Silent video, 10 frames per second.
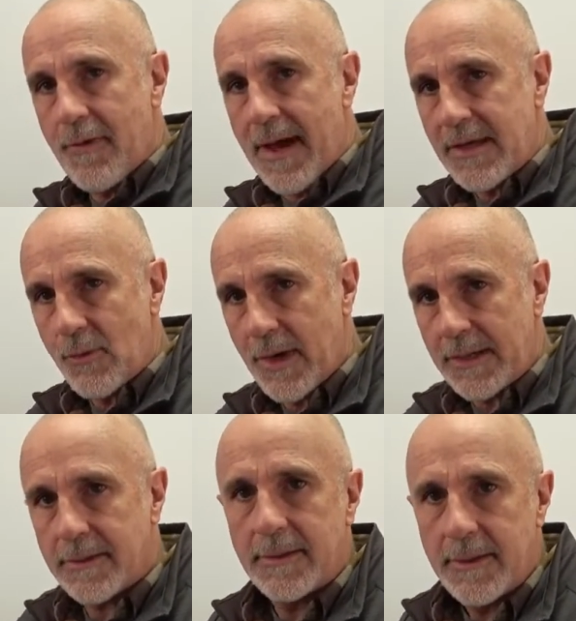
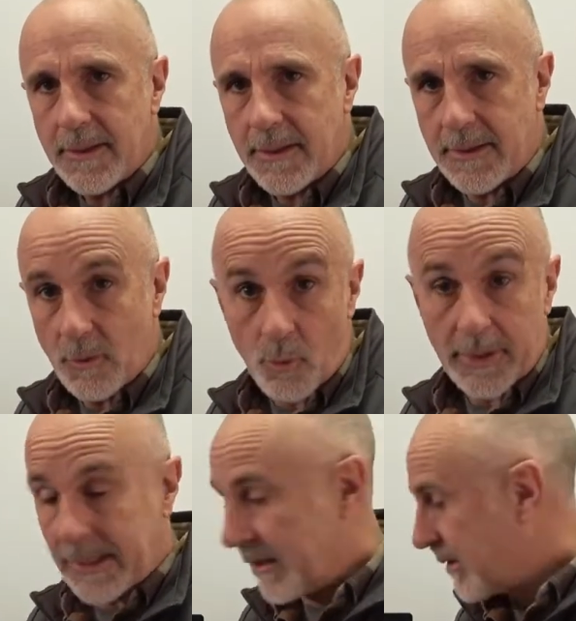evaluate the
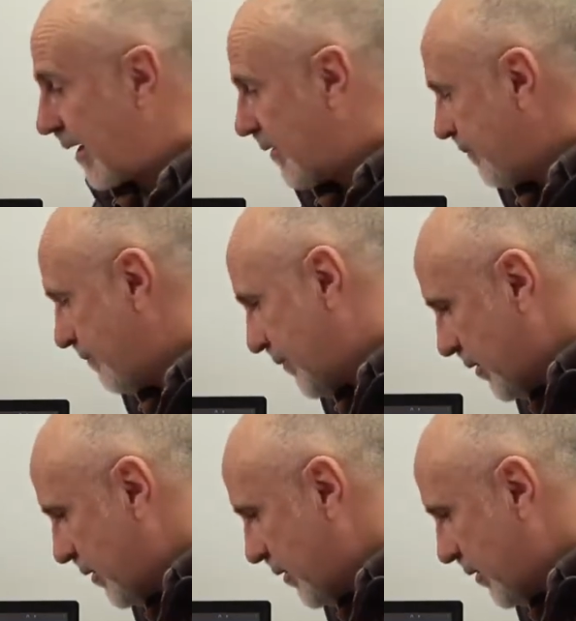working standard.